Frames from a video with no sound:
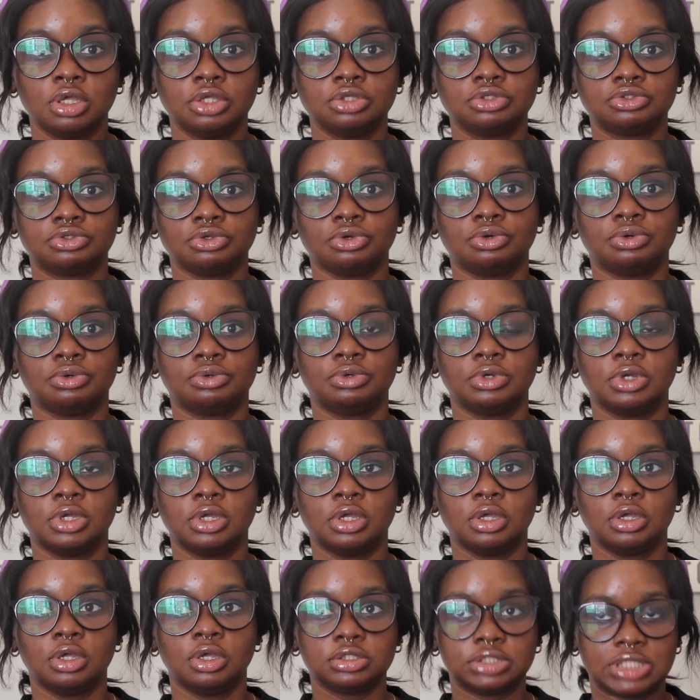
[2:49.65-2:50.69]
So
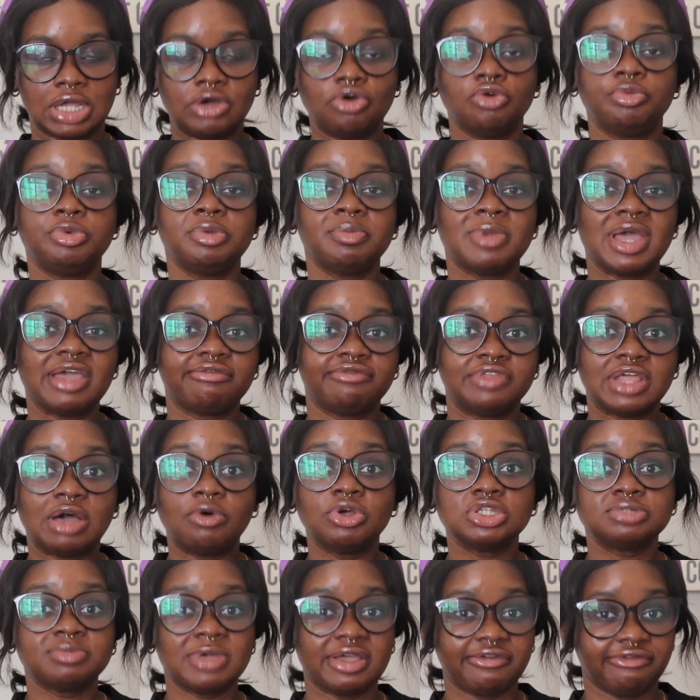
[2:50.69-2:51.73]
that
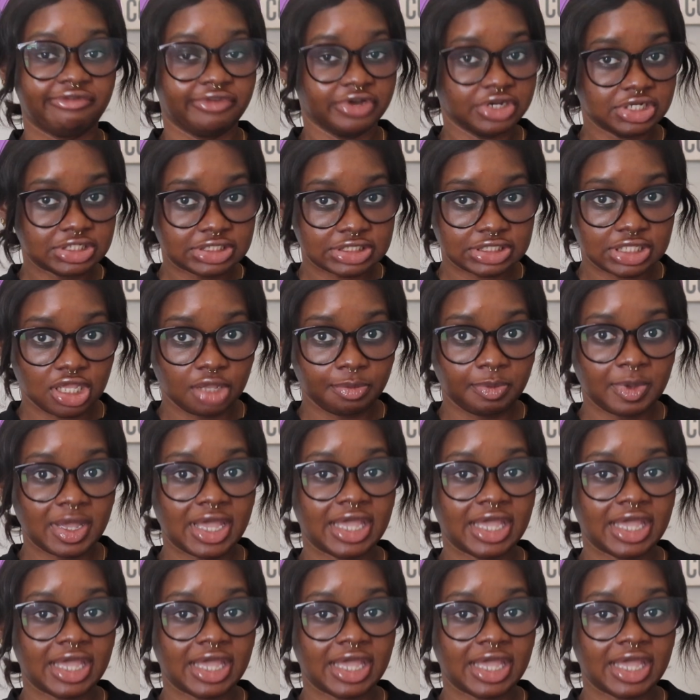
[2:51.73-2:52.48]
was my first step.